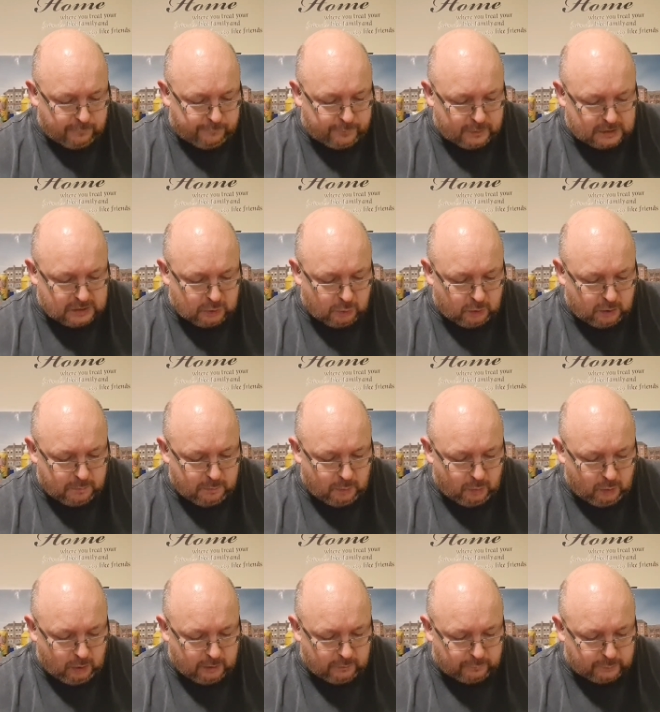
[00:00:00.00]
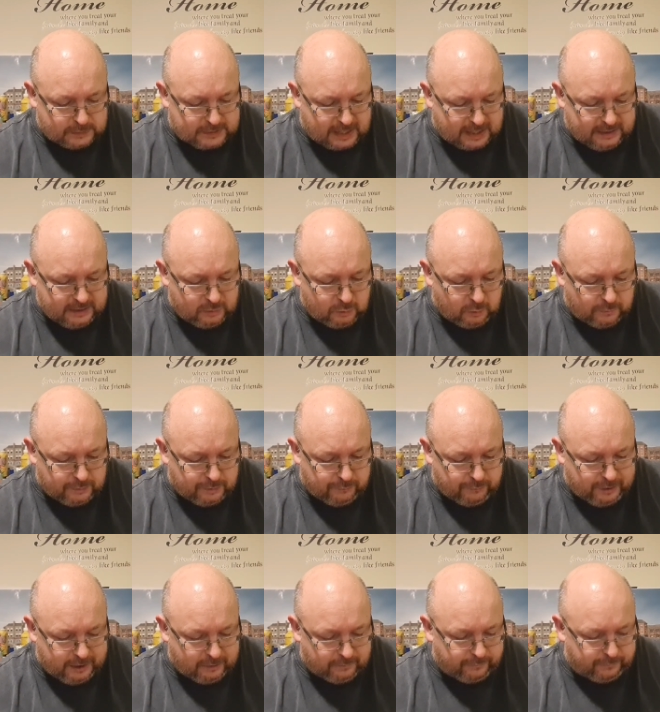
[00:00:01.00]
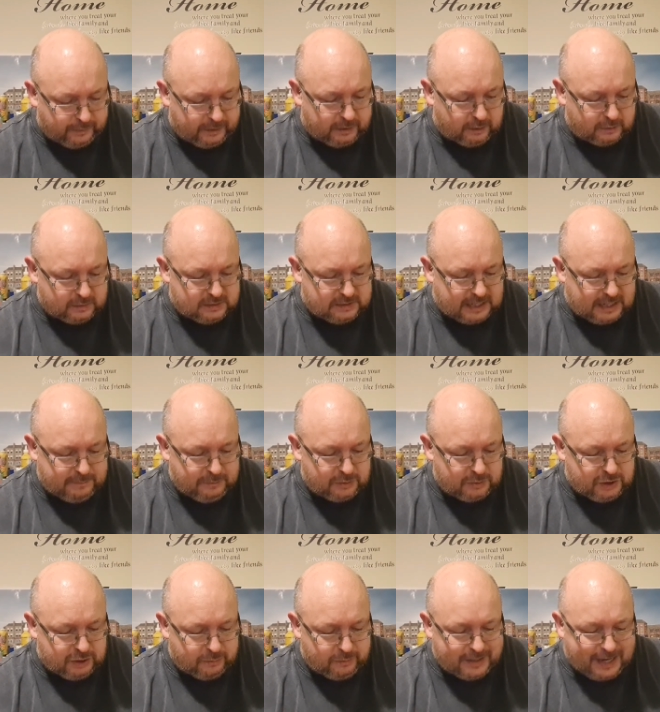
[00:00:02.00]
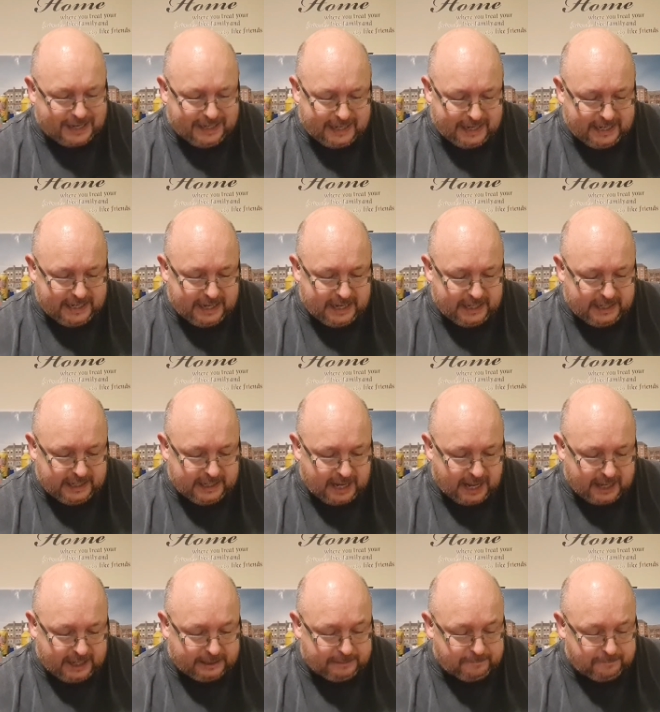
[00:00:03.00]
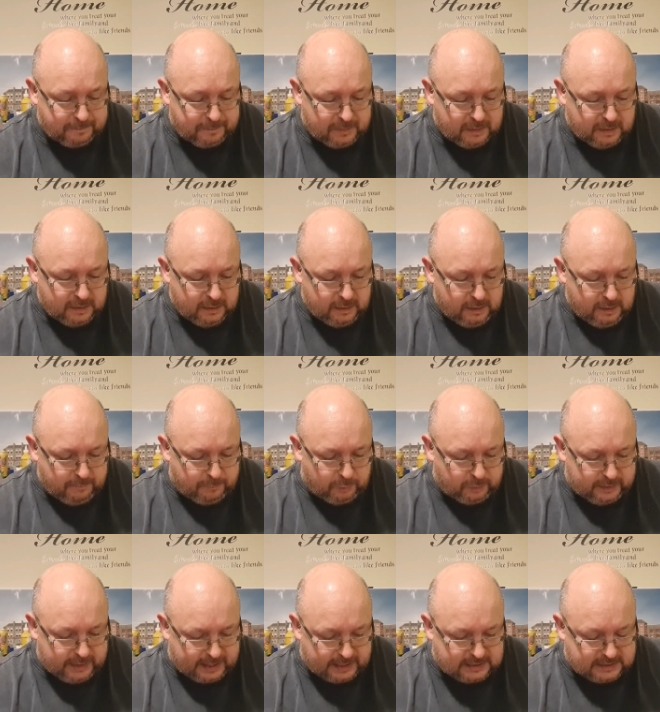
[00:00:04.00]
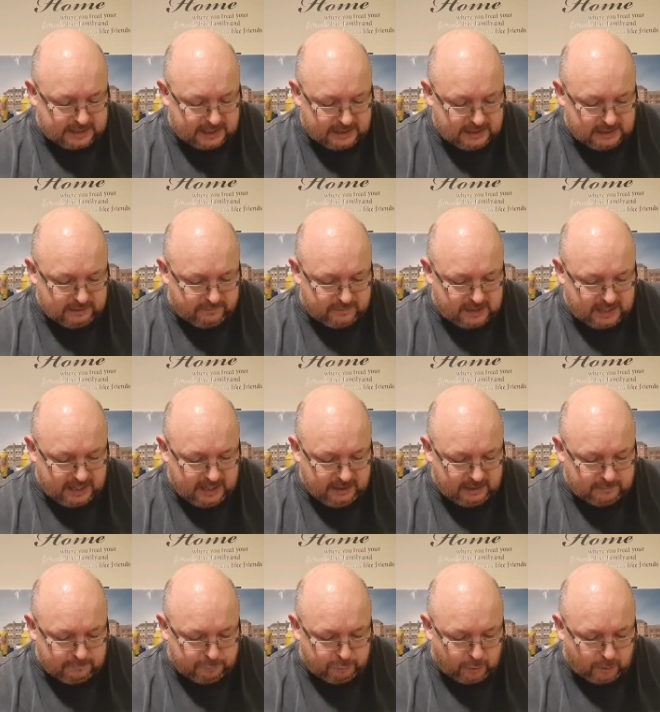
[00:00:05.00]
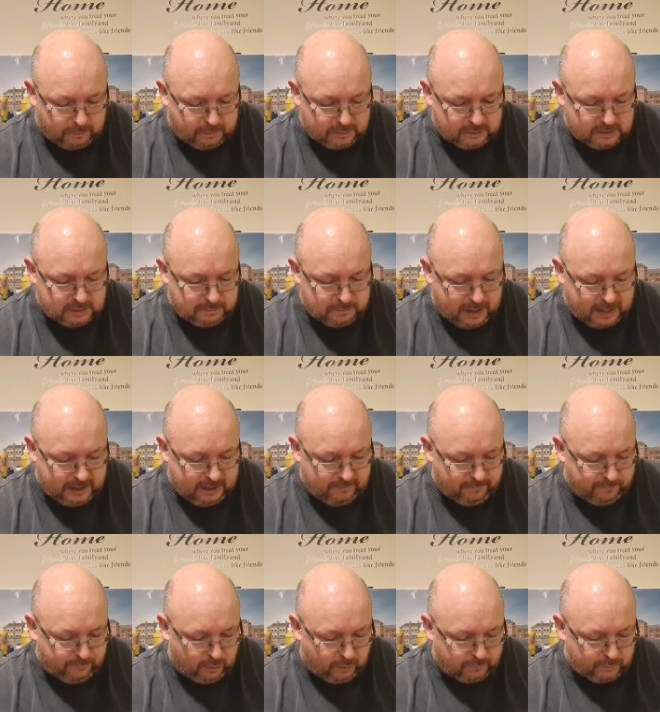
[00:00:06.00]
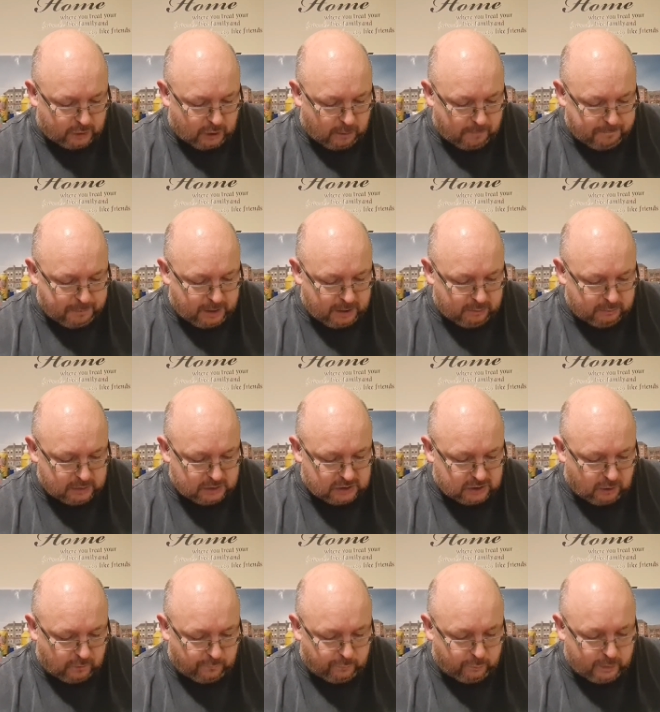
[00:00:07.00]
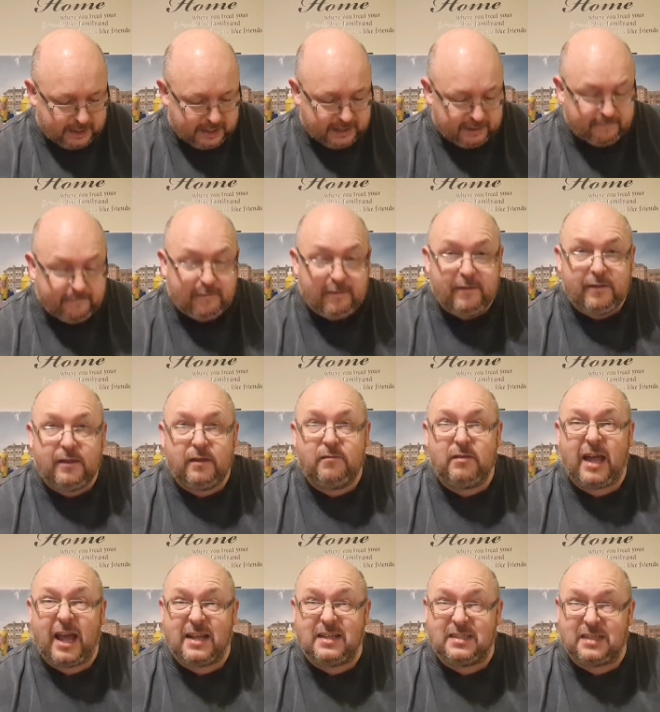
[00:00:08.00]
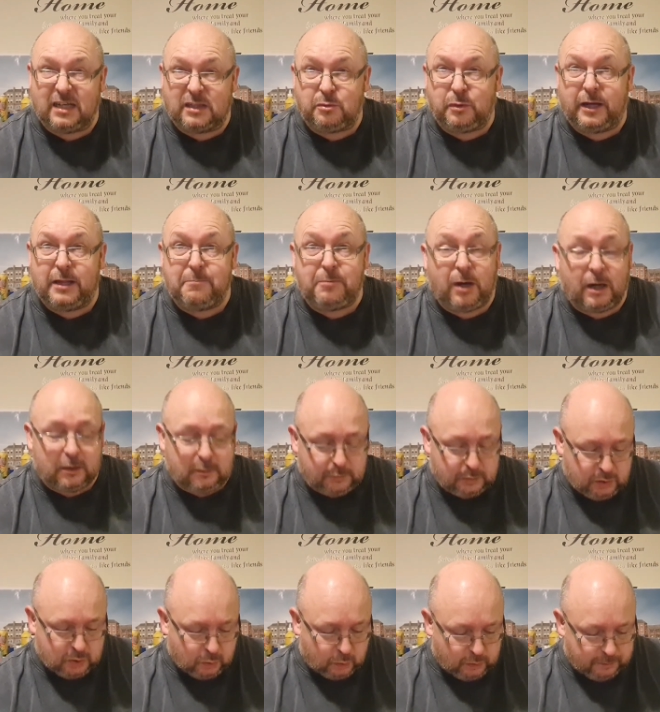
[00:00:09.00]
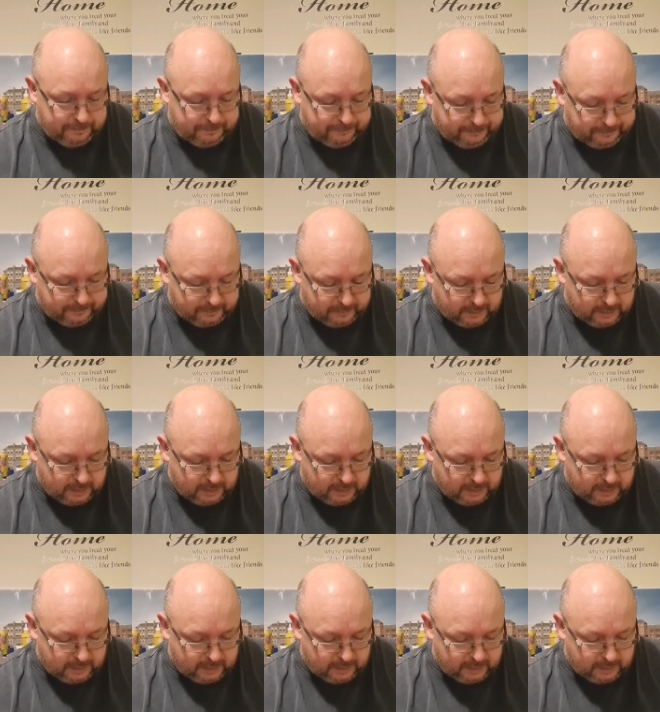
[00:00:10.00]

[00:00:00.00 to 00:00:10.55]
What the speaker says: The first locomotive was handed over to Rail Freight on time in June 1989, but the extensive teething problems, many involving computer software, hence that's why the parked in Taunton,